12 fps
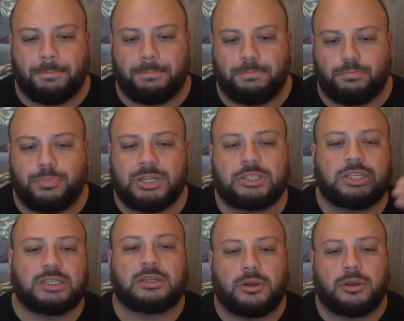but it
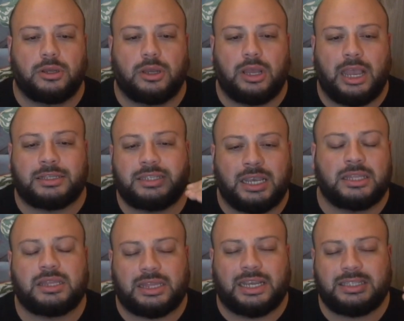doesn't, that
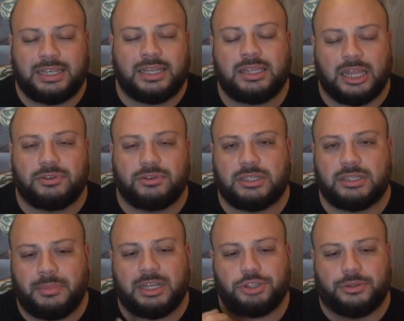10th level doesn't
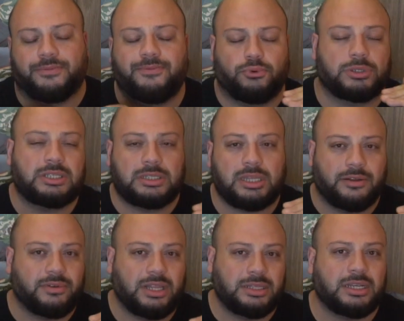match the 14th level,
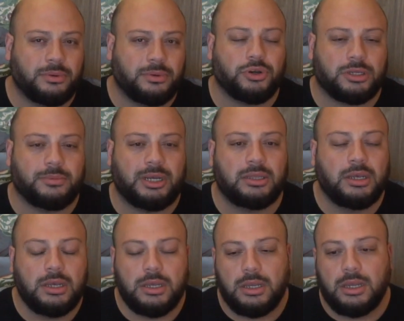and that's what I'm talking about.
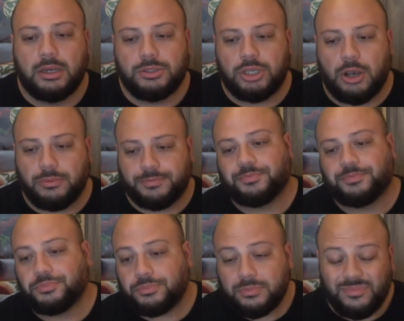So
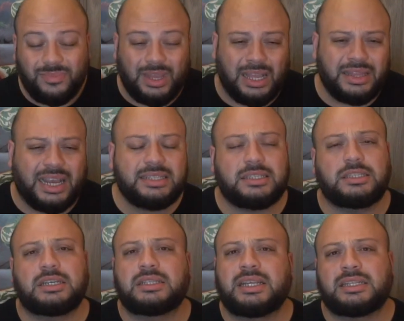that's
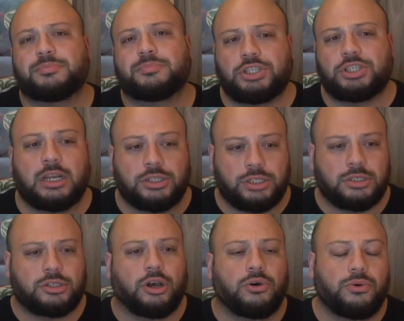a big change.
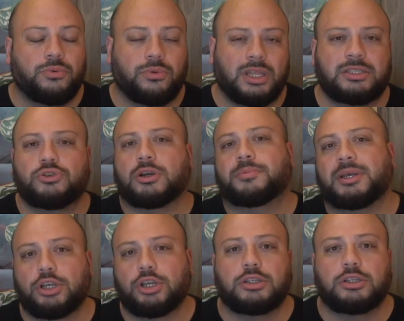So let's talk about
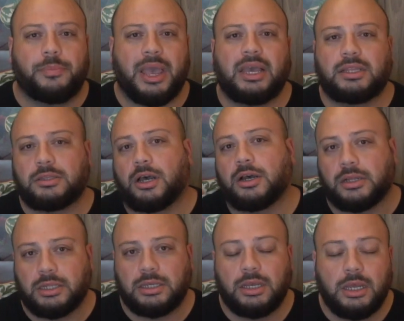the good, the bad, and the
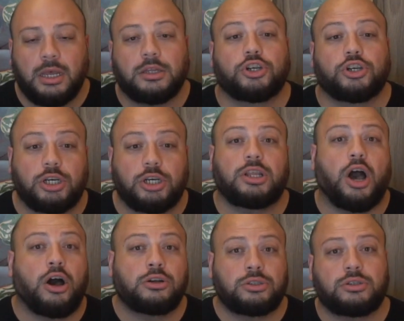ugly. The good,
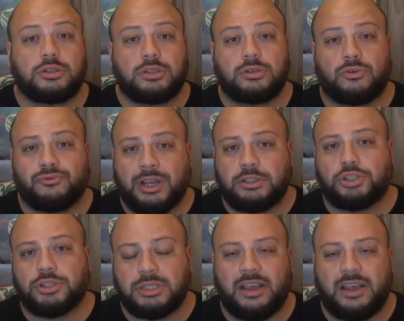
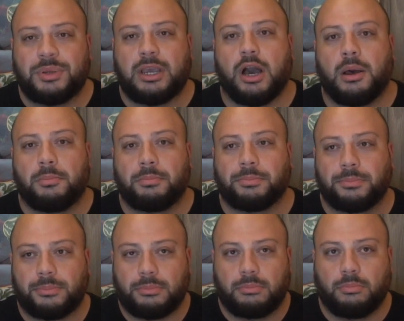Rangers have become
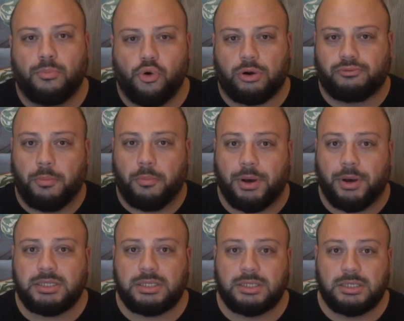more
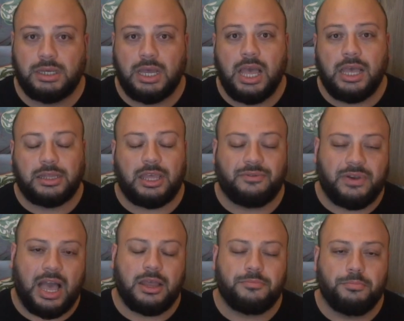robust. They've
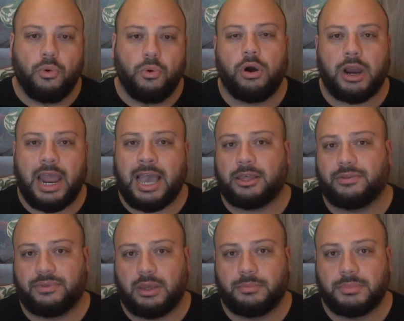gotten more out of them.